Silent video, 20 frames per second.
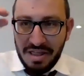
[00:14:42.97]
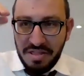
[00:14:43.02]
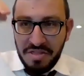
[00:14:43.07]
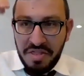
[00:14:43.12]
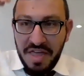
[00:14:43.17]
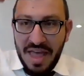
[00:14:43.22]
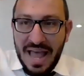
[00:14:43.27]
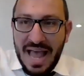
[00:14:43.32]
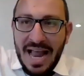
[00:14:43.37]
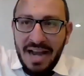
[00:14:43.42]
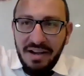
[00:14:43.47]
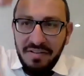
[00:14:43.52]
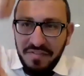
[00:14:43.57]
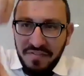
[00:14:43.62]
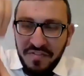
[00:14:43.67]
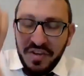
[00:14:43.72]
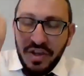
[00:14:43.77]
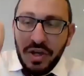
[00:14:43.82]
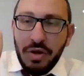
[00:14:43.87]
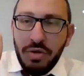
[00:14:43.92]
That
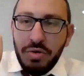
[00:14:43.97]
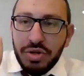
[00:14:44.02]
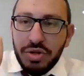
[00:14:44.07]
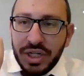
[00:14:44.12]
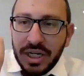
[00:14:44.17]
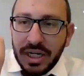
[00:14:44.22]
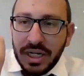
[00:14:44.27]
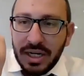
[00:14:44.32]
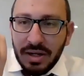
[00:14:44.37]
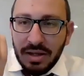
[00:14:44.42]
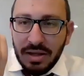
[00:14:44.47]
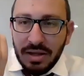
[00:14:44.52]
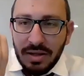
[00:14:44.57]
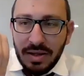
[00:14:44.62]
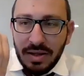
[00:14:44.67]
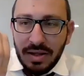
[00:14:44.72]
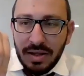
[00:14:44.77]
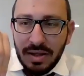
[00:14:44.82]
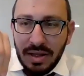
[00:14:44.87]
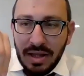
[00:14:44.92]
fusion,
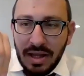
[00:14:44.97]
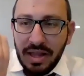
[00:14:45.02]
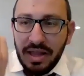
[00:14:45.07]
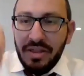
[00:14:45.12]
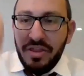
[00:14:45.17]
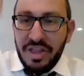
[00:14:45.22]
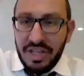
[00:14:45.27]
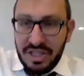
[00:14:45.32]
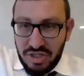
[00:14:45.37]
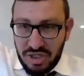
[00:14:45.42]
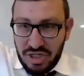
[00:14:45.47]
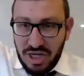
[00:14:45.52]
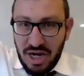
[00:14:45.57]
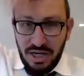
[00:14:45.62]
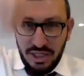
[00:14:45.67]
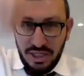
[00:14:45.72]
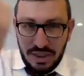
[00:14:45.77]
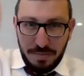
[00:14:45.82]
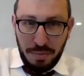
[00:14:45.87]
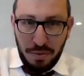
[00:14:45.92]
the
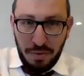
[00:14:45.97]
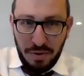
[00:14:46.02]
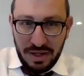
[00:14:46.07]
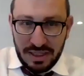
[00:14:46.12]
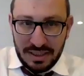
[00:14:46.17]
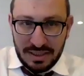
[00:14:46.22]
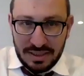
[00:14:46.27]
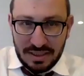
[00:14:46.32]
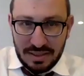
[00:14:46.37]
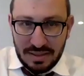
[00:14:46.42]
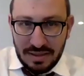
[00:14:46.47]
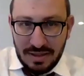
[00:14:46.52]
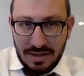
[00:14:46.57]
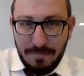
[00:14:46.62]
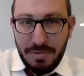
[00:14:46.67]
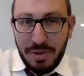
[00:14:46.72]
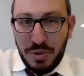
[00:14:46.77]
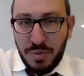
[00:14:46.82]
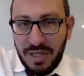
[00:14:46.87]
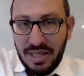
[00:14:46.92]
touch point
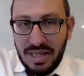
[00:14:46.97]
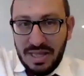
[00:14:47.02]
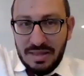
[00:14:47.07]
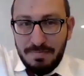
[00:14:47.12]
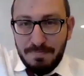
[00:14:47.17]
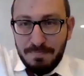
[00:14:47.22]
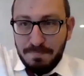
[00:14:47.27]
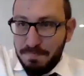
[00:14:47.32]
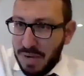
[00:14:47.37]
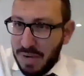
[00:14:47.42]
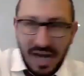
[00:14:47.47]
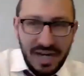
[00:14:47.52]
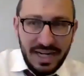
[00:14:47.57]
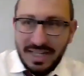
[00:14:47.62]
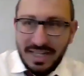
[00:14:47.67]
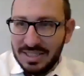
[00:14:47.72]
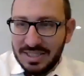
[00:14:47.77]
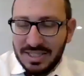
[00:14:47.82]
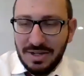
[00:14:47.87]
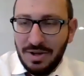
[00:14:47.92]
between body
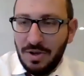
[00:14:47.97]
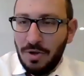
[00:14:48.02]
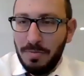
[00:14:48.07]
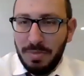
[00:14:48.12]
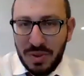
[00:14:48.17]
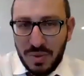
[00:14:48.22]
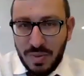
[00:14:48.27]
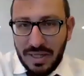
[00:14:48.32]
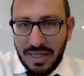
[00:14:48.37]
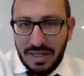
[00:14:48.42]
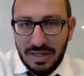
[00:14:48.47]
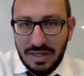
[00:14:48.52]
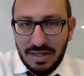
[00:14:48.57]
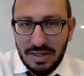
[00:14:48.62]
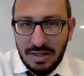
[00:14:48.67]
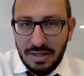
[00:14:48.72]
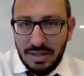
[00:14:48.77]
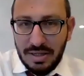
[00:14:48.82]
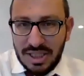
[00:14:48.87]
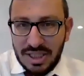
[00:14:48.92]
and soul, between
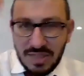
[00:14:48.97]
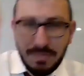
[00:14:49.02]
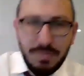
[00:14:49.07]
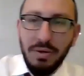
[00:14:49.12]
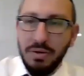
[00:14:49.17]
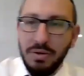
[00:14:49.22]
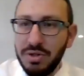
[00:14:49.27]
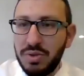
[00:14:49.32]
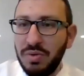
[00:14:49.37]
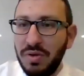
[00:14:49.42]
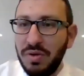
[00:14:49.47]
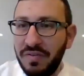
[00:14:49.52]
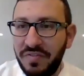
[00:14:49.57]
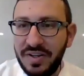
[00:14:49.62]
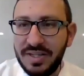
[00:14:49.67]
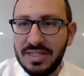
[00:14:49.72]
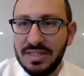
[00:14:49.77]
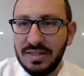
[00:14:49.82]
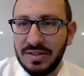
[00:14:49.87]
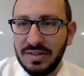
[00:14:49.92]
spiritual and
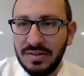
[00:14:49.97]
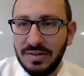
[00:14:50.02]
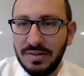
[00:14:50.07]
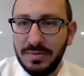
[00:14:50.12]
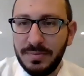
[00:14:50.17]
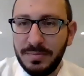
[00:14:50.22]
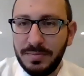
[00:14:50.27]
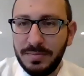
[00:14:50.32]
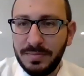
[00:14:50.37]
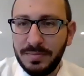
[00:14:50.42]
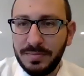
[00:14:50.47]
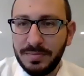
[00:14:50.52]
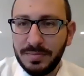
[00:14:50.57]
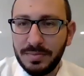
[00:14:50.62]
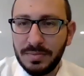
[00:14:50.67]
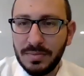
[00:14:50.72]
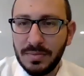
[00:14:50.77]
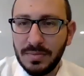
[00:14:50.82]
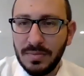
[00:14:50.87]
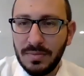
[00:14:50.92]
physical,
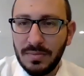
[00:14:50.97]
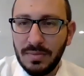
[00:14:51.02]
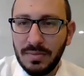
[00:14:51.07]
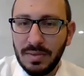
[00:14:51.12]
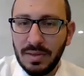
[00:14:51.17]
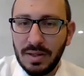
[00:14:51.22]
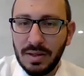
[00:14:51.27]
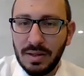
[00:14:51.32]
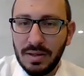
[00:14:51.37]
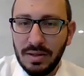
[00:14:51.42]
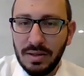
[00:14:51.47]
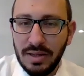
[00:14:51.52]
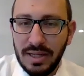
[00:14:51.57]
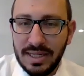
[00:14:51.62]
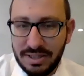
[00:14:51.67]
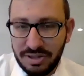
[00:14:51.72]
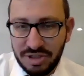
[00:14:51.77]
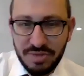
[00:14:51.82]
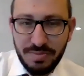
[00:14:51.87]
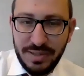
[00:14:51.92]
is
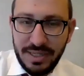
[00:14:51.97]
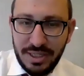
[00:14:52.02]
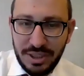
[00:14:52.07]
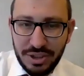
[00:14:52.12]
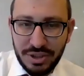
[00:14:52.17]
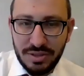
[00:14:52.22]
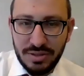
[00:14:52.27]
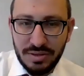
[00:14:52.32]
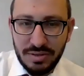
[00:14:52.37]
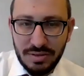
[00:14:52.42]
our speech.